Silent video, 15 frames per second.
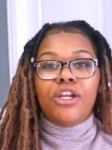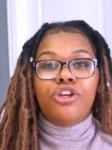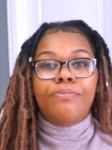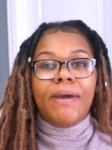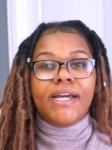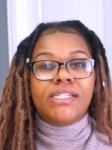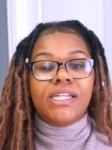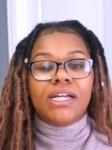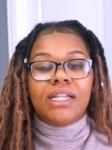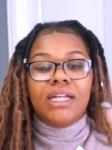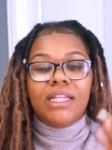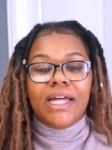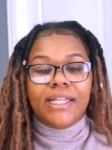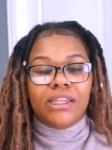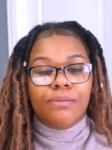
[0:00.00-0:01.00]
and you
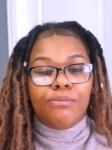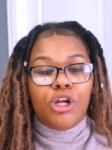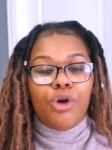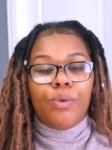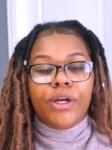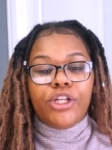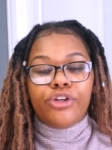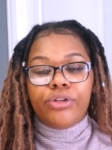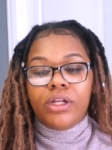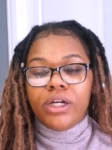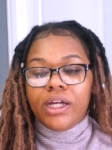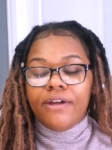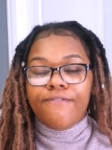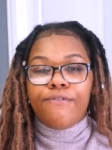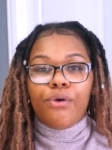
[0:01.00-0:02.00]
basically let them know what you're
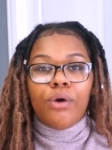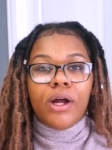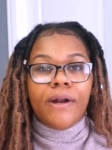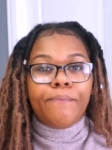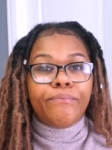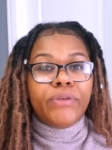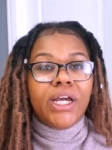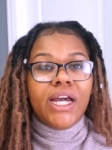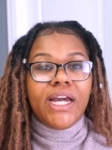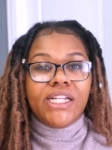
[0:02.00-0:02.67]
looking for